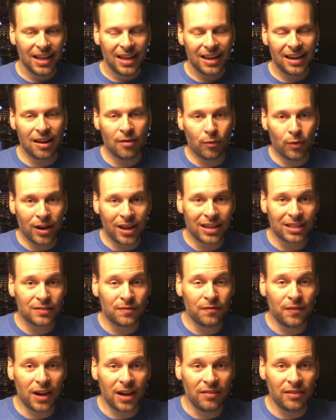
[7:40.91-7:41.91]
and everyone has
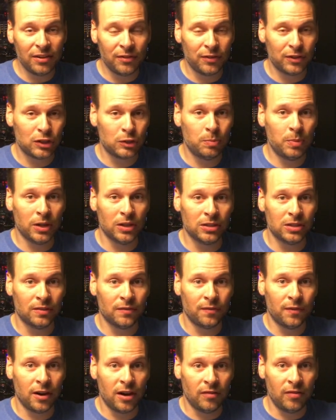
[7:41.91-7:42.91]
five different spells in
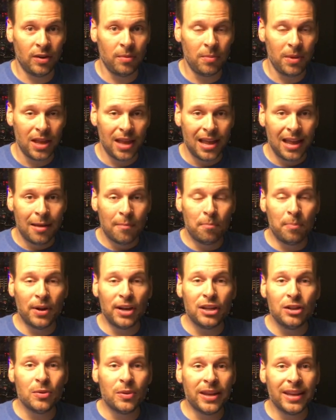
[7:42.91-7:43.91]
front of them, but you